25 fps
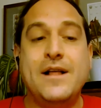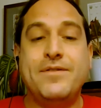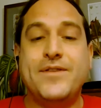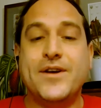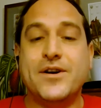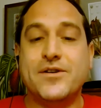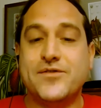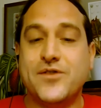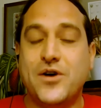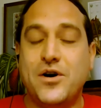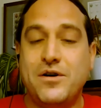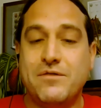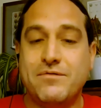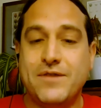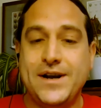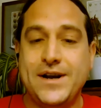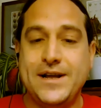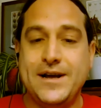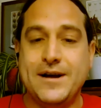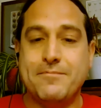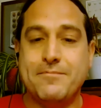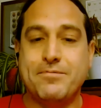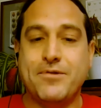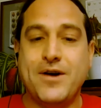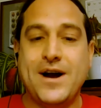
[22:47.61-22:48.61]
There's
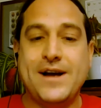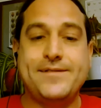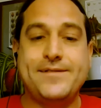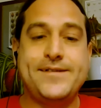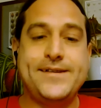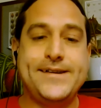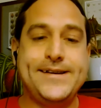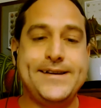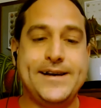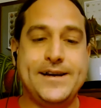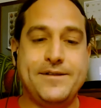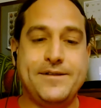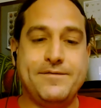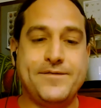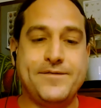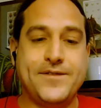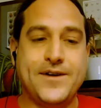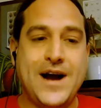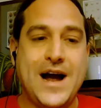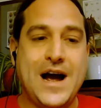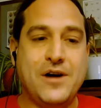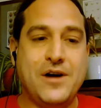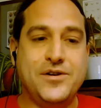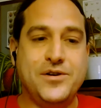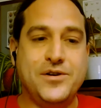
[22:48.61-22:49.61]
already a precedent
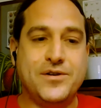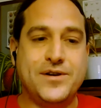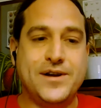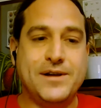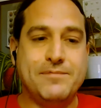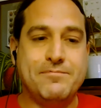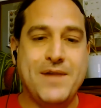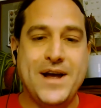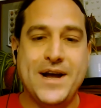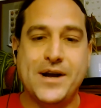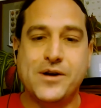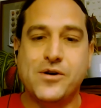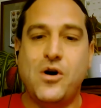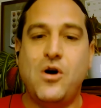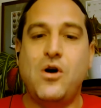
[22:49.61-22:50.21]
for how you can make